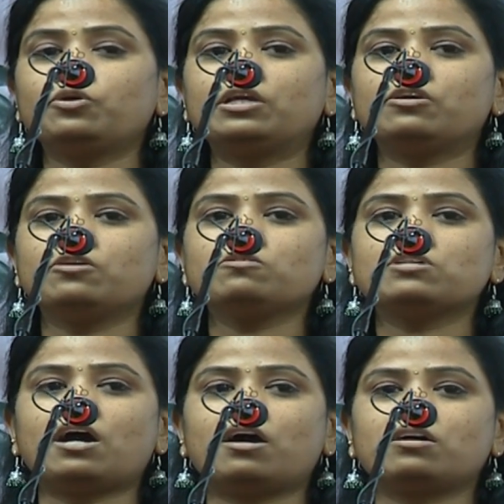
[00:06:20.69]
to introduce
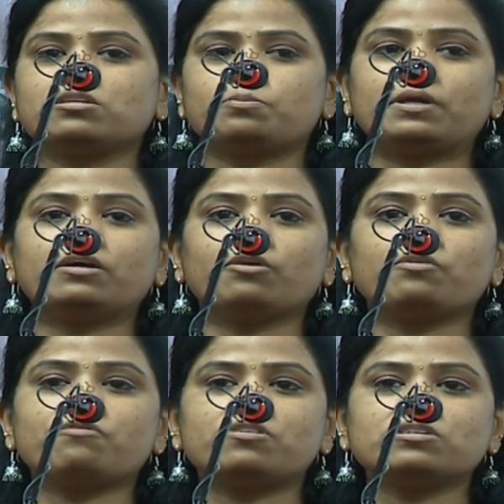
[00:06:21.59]
our speaker
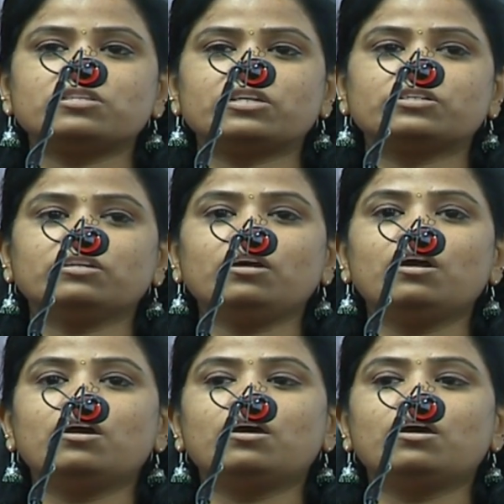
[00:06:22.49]
of the first session,